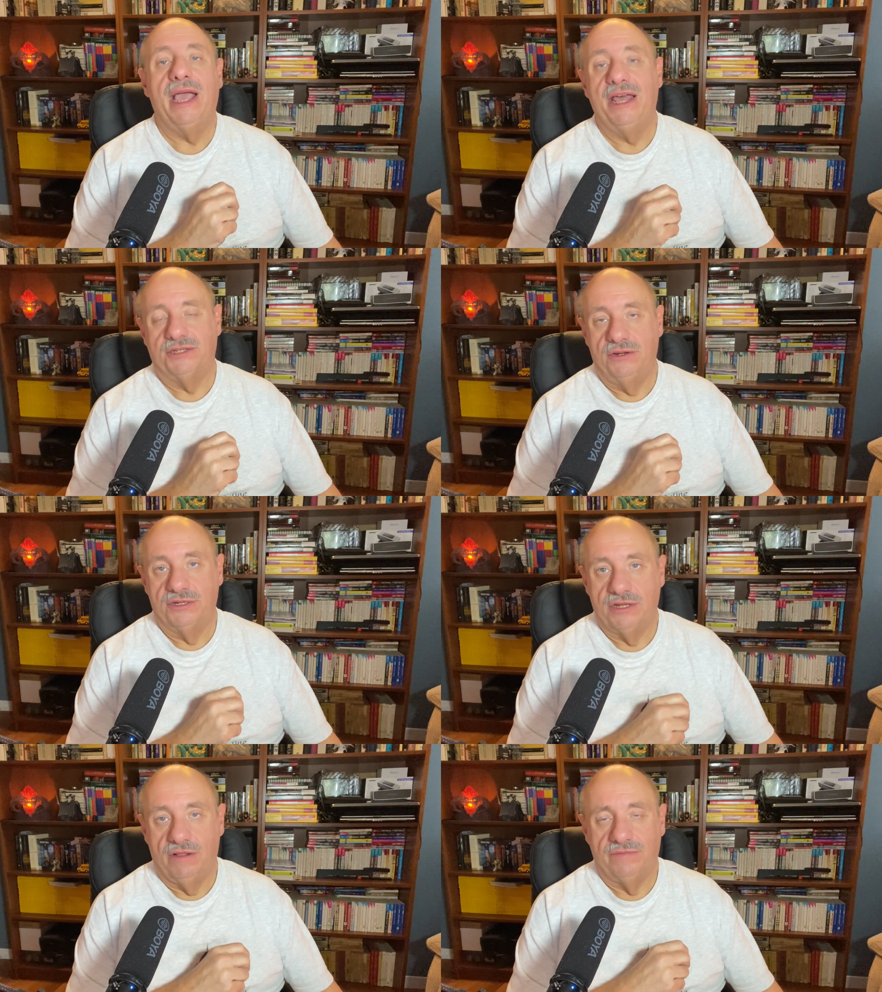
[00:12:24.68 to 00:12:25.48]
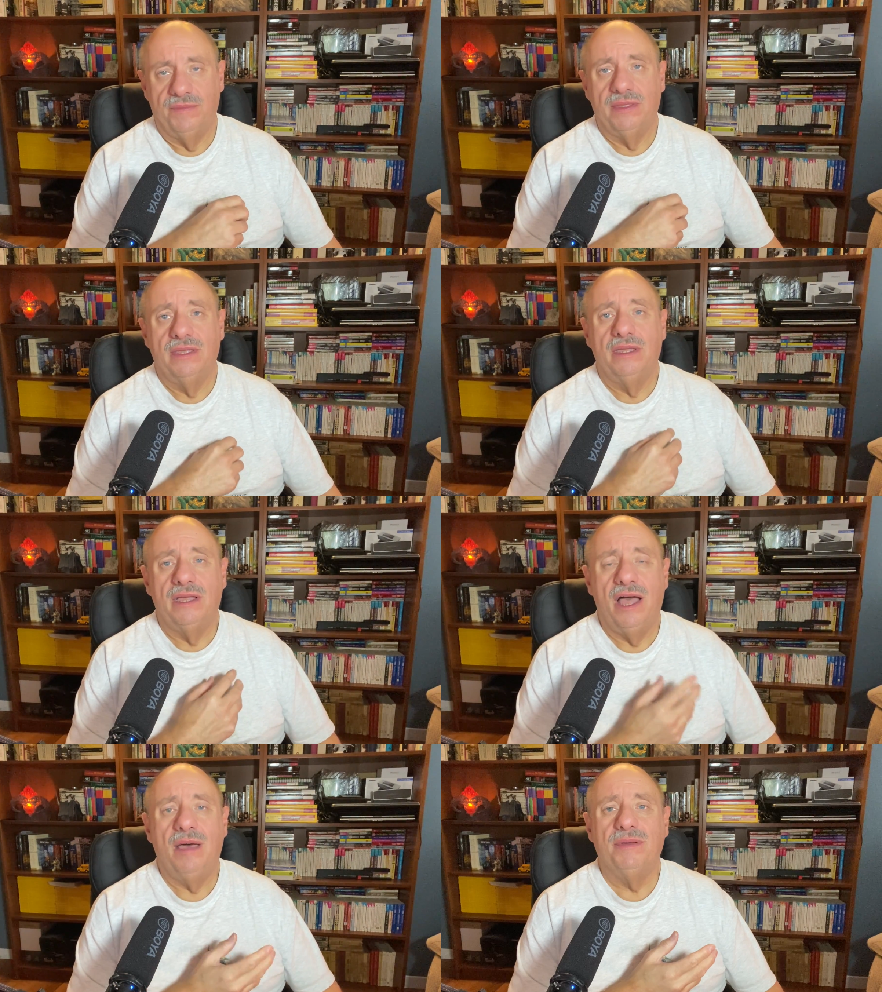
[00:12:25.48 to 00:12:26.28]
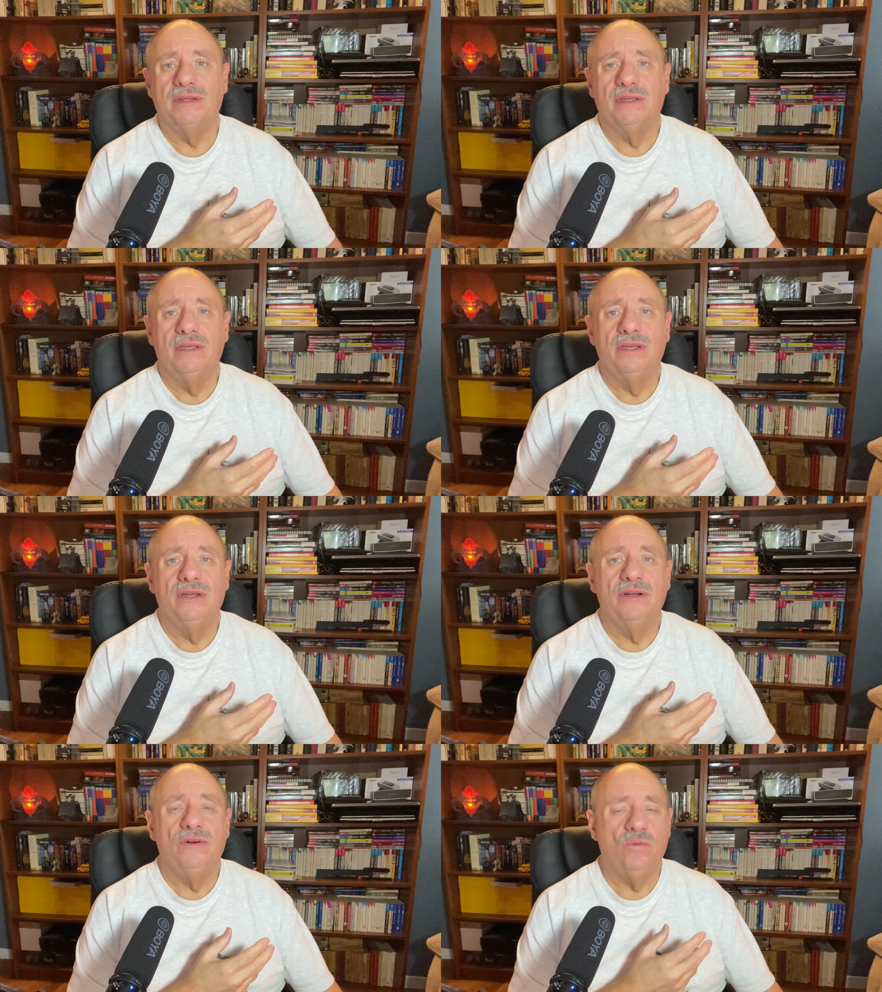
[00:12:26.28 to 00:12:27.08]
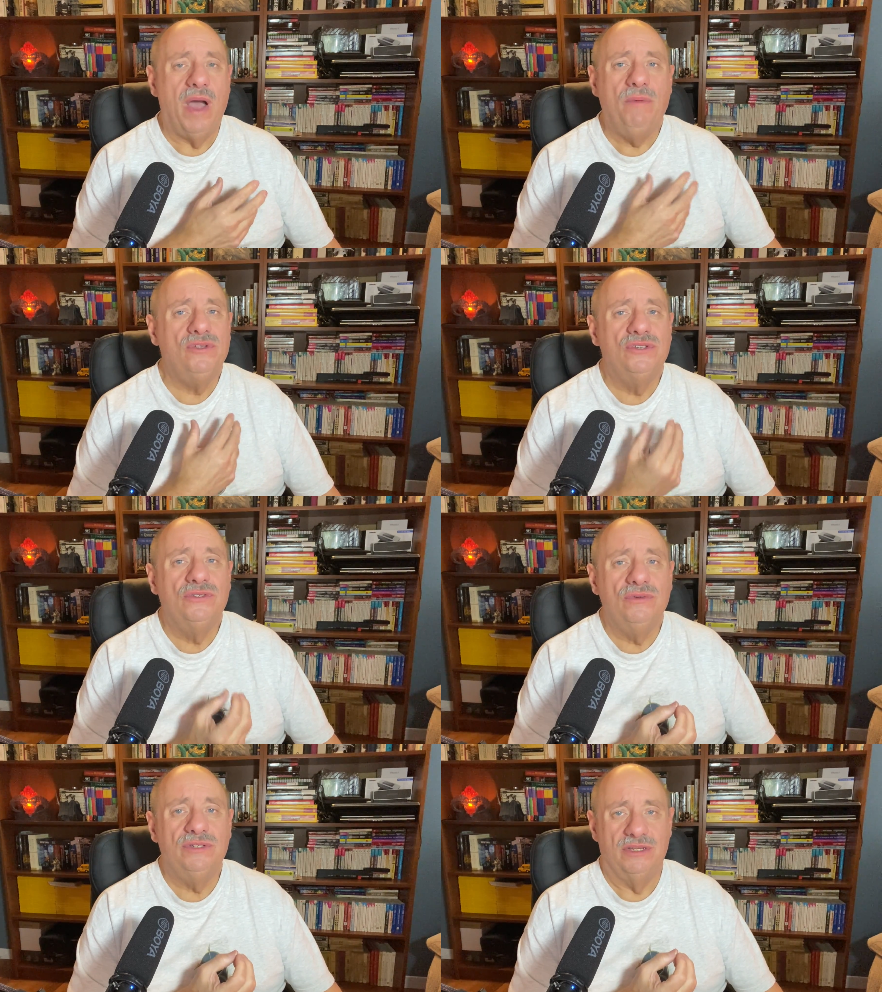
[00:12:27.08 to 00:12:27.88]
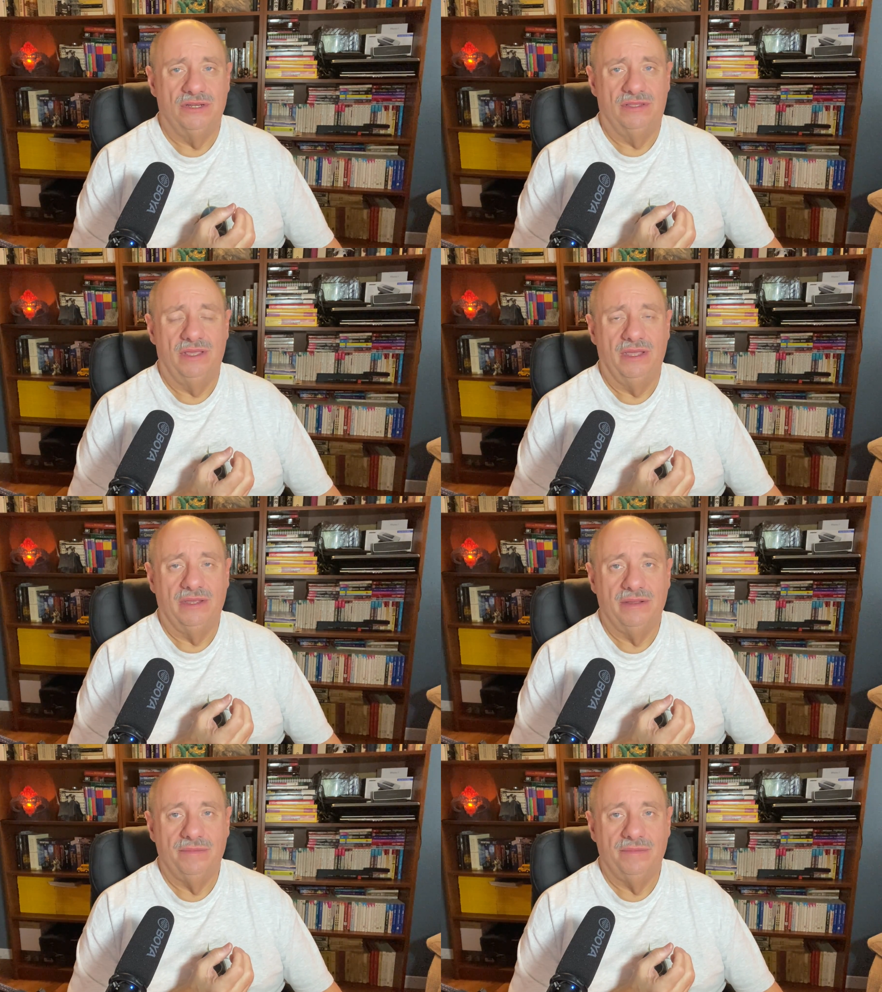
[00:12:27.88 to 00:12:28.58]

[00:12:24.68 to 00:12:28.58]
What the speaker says: asking yourself, Hobbit, why would you do such a thing?